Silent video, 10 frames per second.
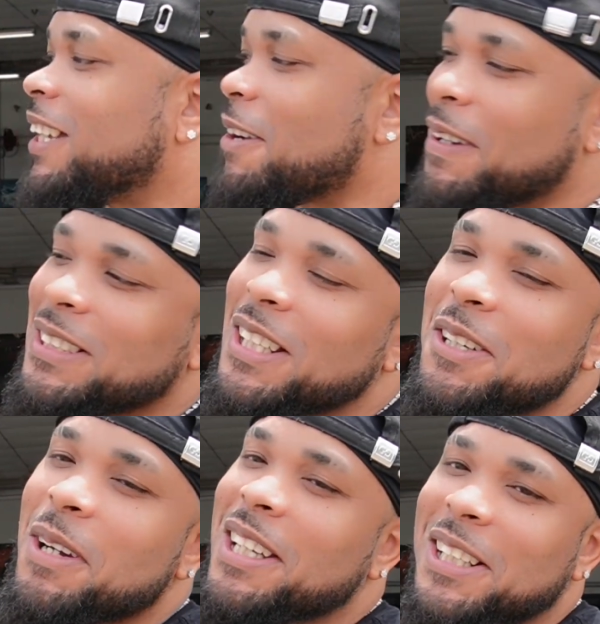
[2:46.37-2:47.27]
If I tell
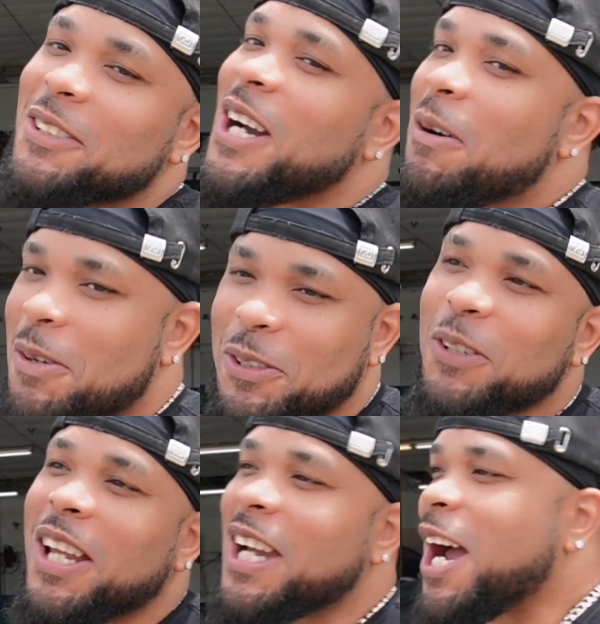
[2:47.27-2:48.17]
everybody got the car,
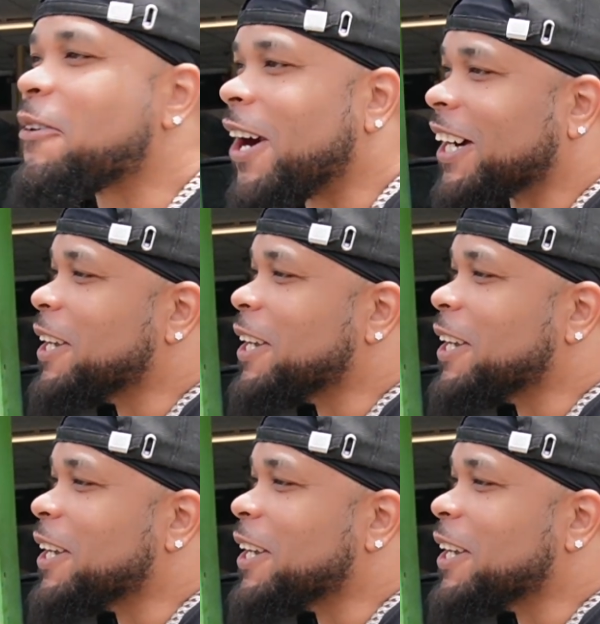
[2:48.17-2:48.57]
you're like, I rock.